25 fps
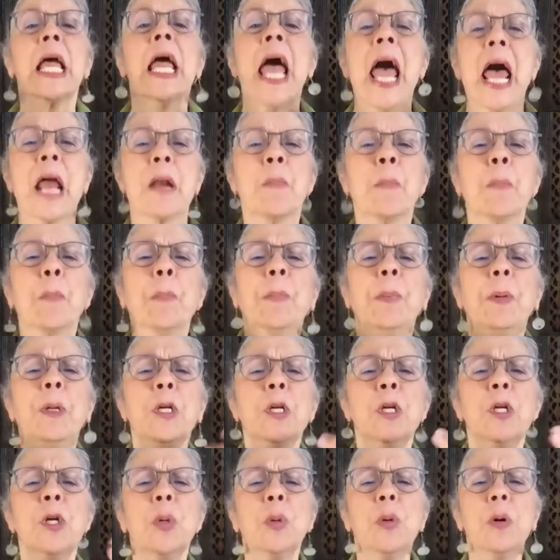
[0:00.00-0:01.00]
and
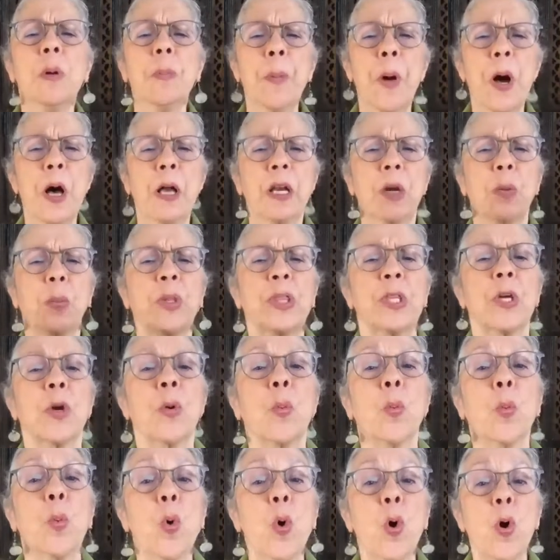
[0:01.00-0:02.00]
blew upon it with their
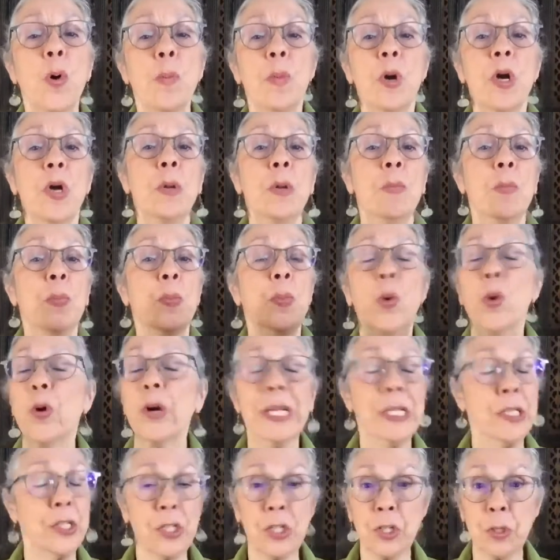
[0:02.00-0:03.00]
warm,
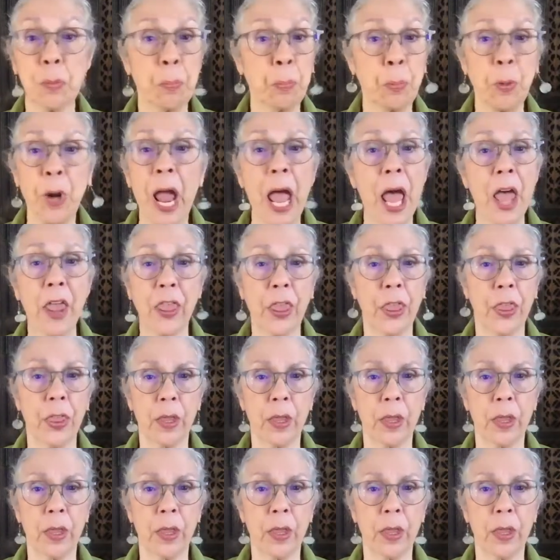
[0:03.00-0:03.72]
moist breath.